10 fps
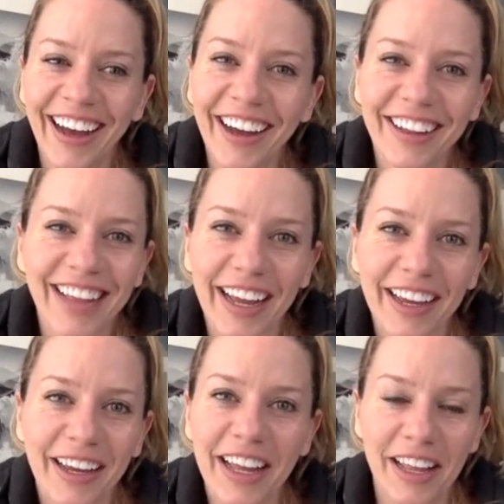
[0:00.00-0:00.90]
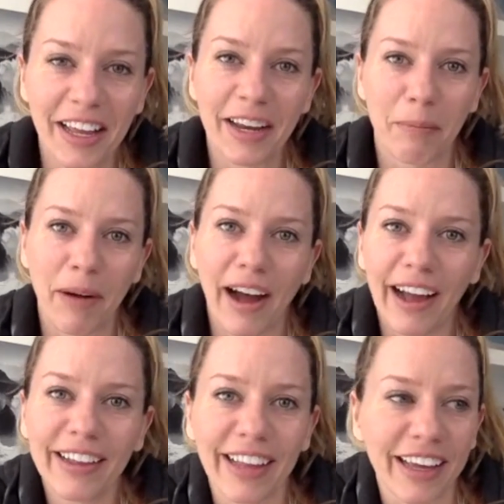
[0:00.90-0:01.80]
Like in a
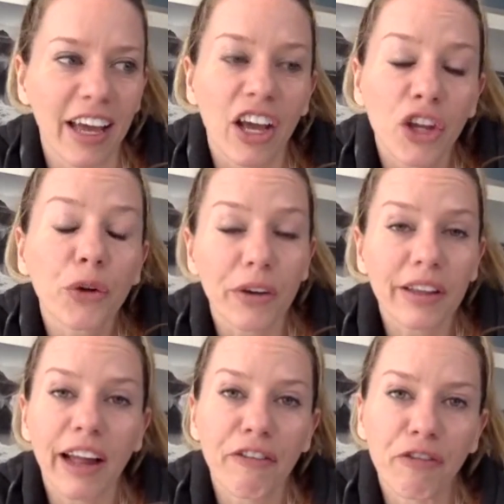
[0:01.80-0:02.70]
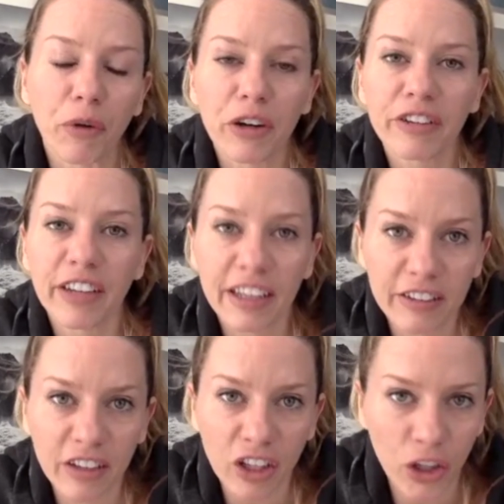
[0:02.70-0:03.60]
pie, like your life force
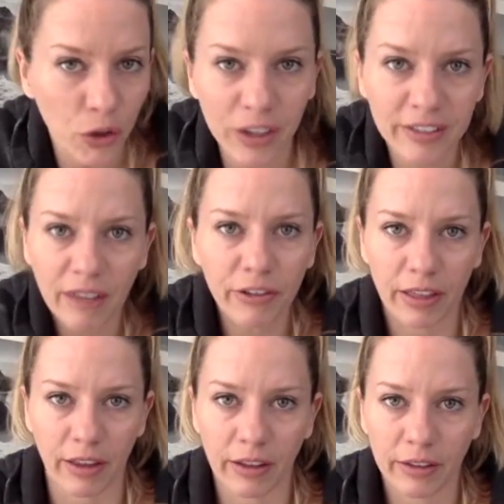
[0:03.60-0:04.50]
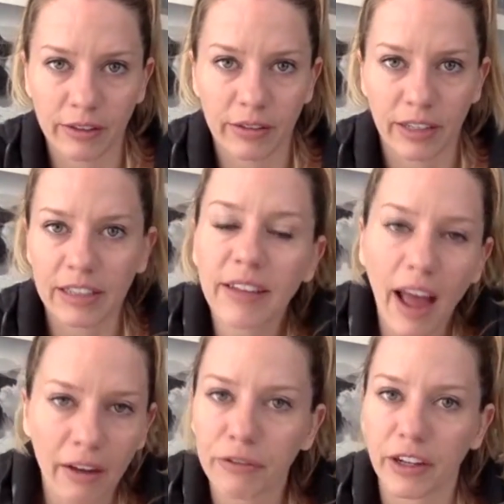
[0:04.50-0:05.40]
it's everything. It's
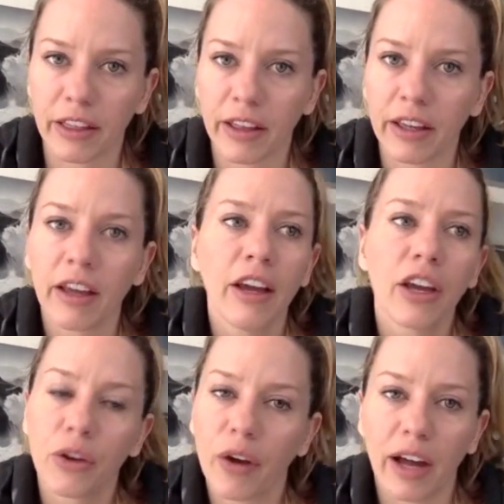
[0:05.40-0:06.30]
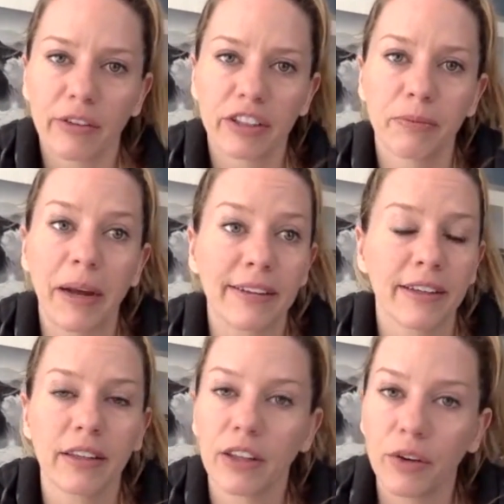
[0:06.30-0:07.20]
everything. You got to respect
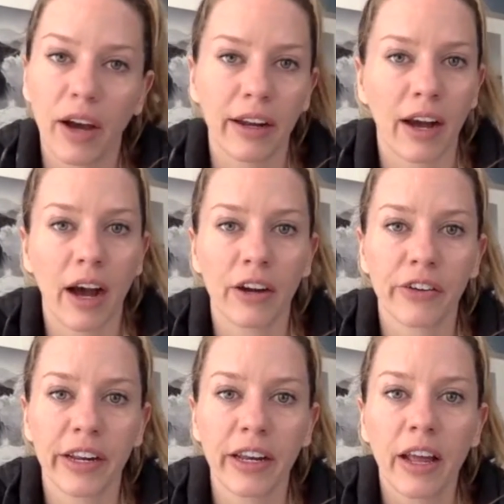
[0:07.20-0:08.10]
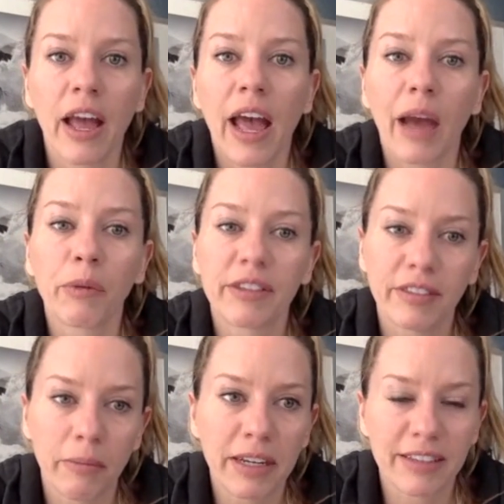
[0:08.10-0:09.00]
it. You got to honor it. And when
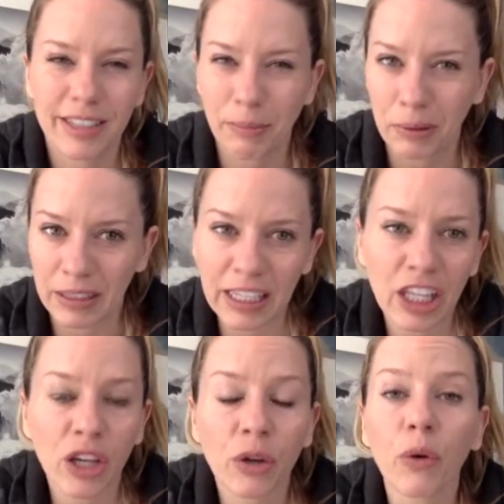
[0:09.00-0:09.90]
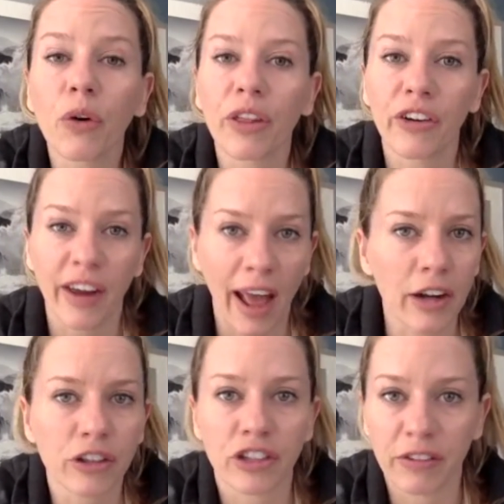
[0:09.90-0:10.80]
somebody is depleting you or they're an
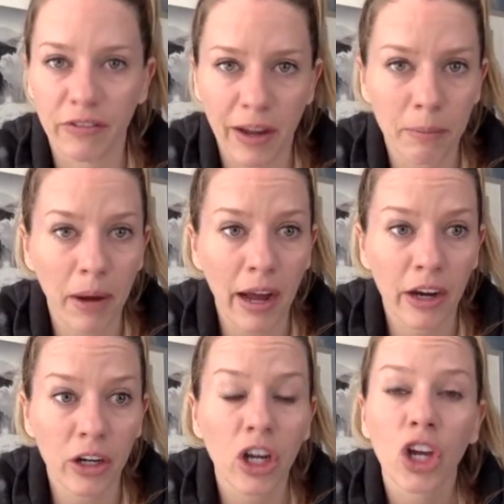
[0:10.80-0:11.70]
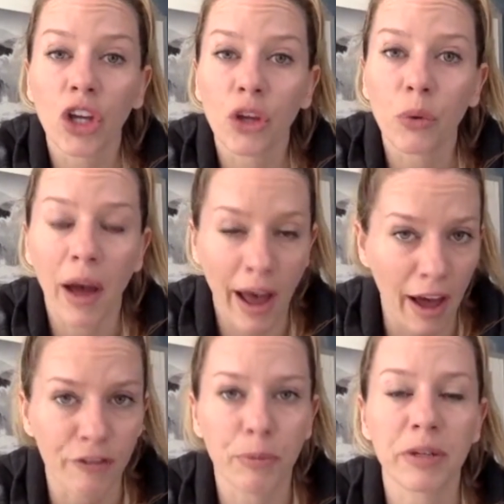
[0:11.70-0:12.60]
energy vampire, you
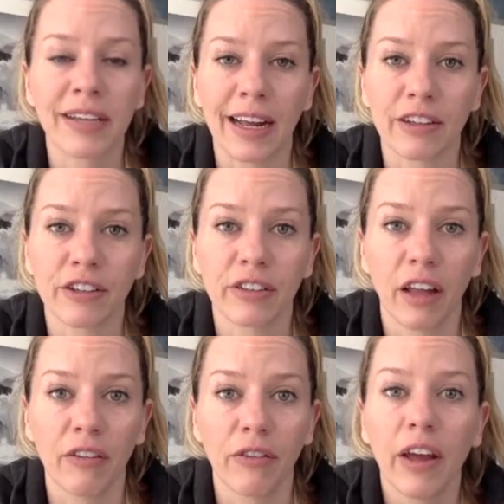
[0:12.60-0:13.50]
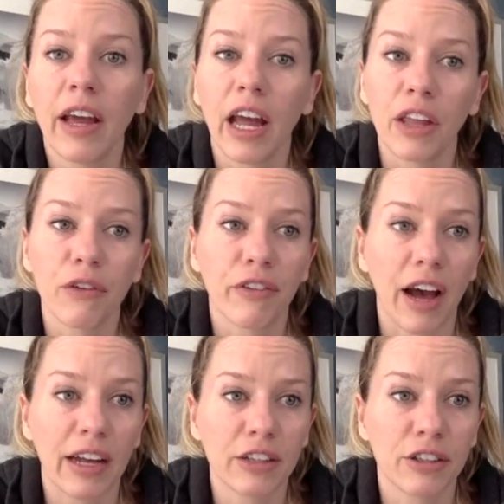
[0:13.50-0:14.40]
have to protect yourself, and you've
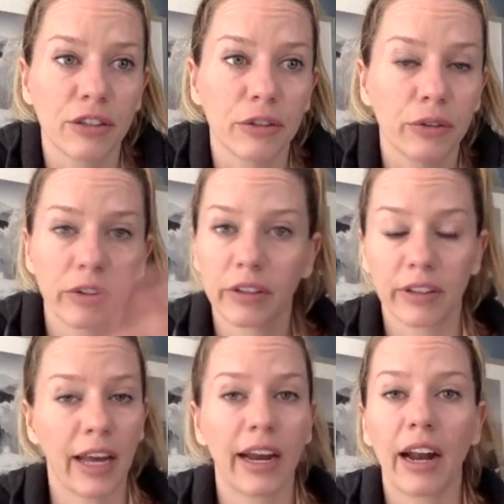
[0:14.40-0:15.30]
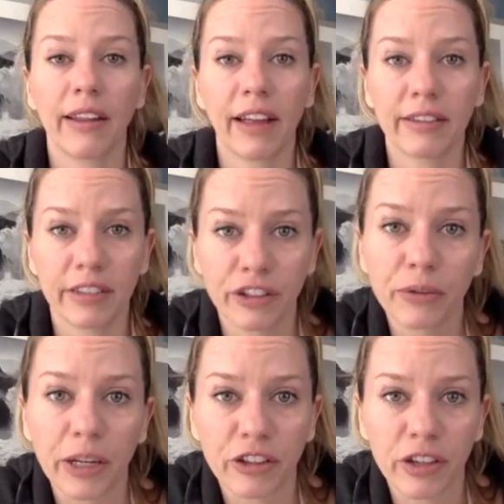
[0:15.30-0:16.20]
got to get out of that
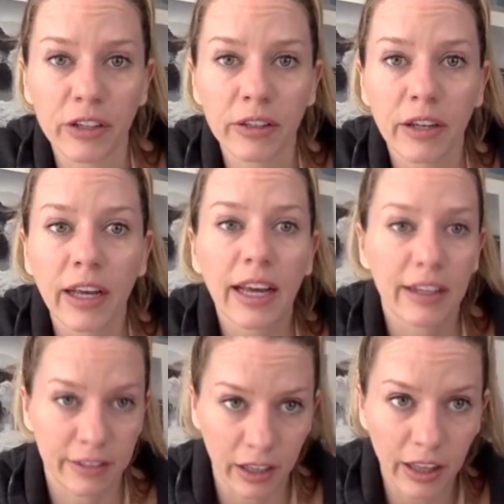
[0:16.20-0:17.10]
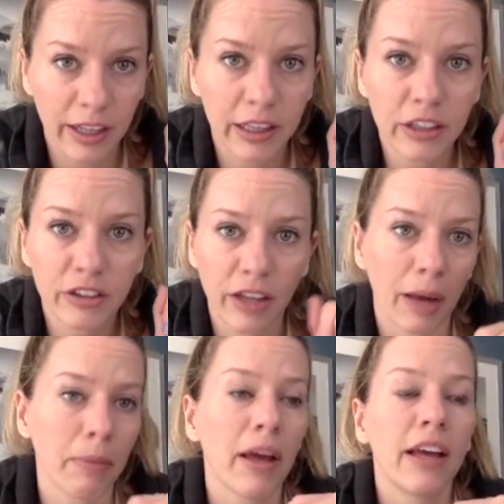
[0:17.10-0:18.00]
situation until it clears
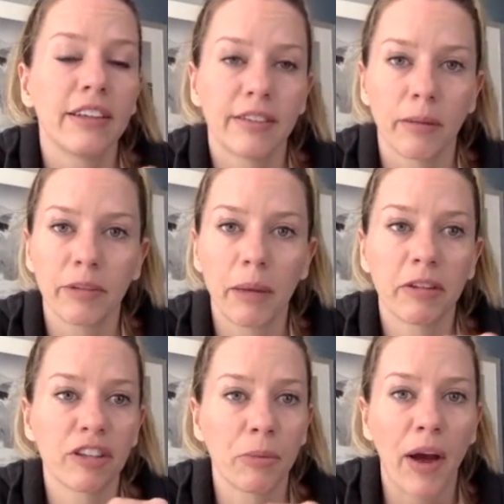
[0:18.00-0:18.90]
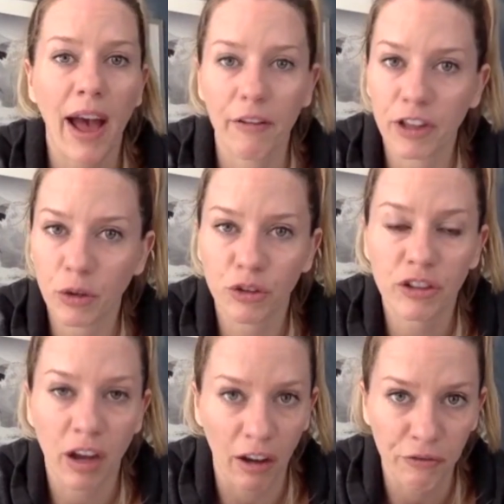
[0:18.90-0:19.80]
up. Sometimes it's about having those
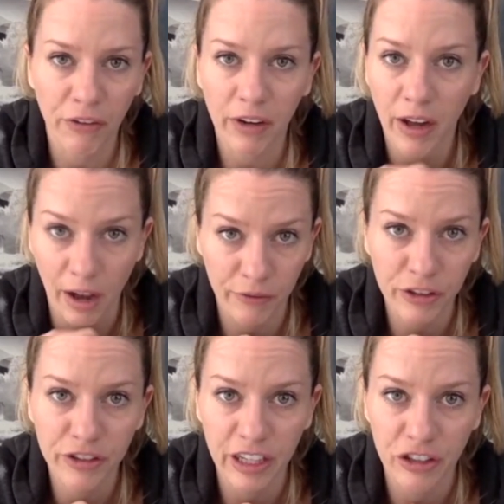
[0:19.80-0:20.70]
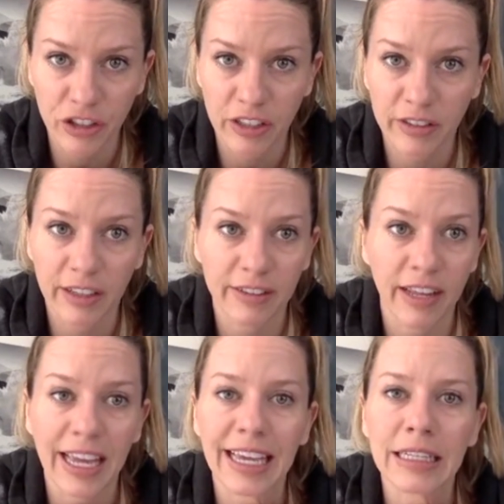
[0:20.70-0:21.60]
tough conversations and
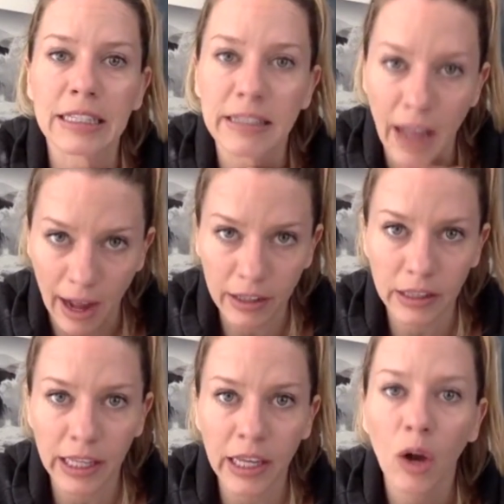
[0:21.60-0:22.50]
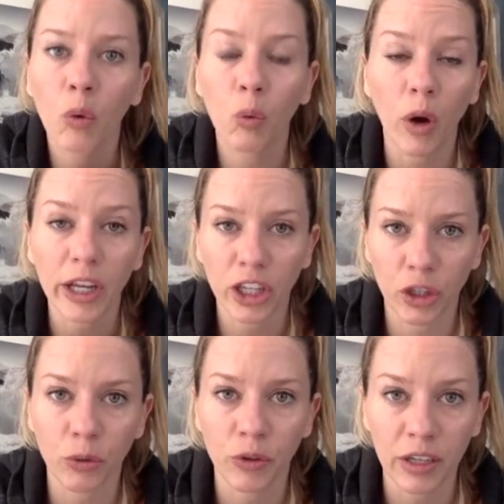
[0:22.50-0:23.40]
saying exactly what
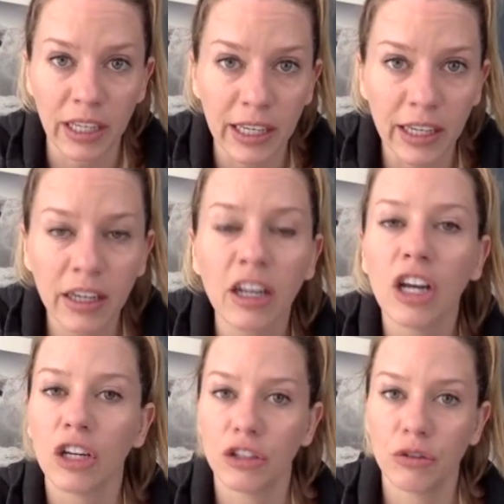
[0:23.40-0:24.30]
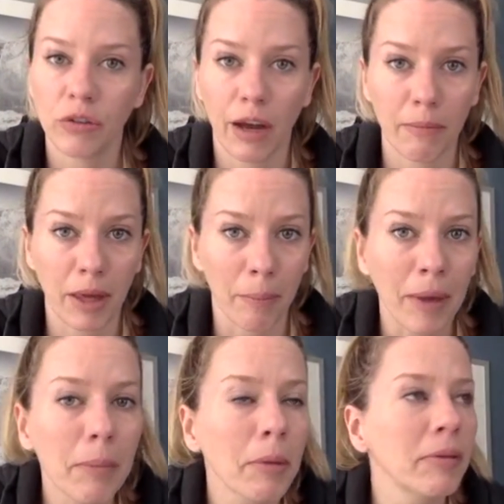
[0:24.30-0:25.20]
you need. Do not be a
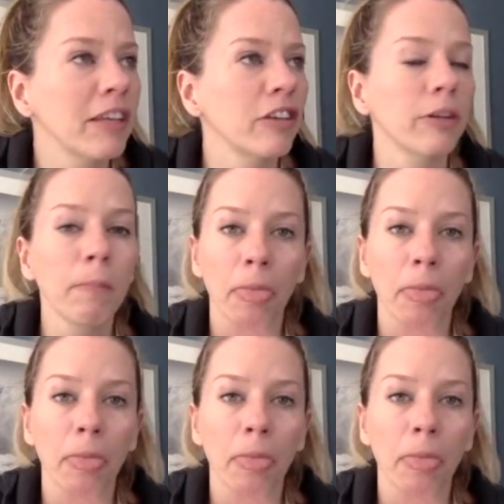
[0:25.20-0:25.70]
people pleaser.